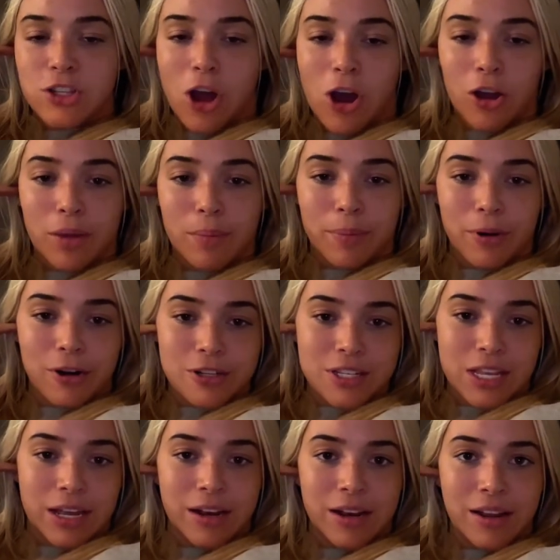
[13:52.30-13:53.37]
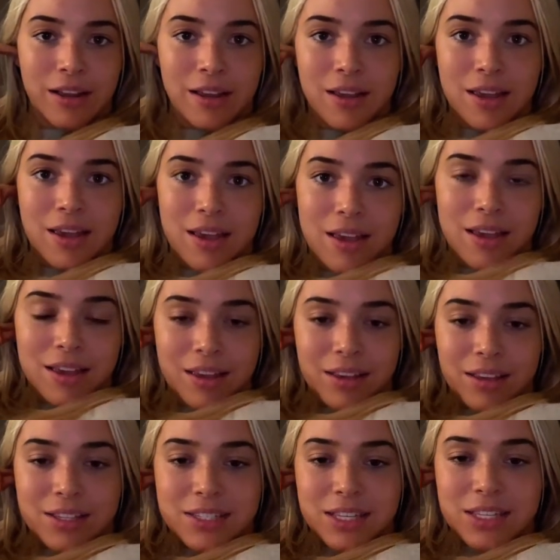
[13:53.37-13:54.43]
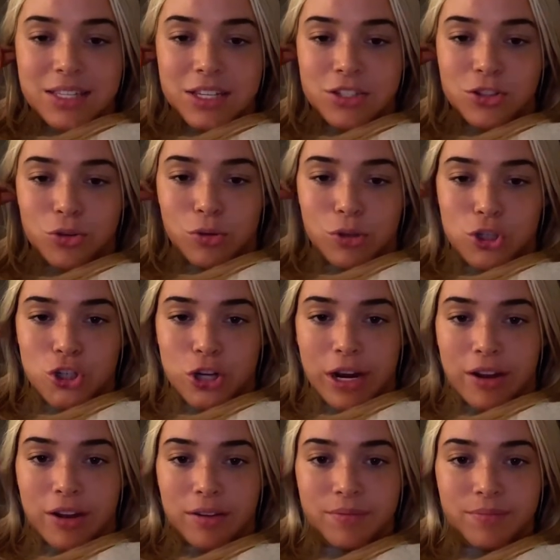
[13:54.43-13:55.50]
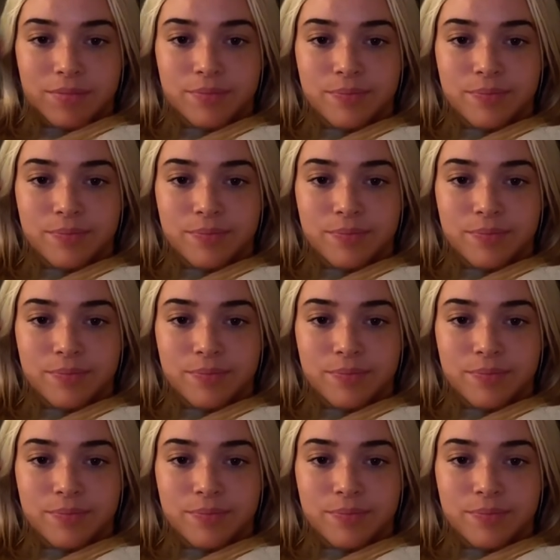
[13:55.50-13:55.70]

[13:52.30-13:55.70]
and talk in person. Because this doesn't do the trick.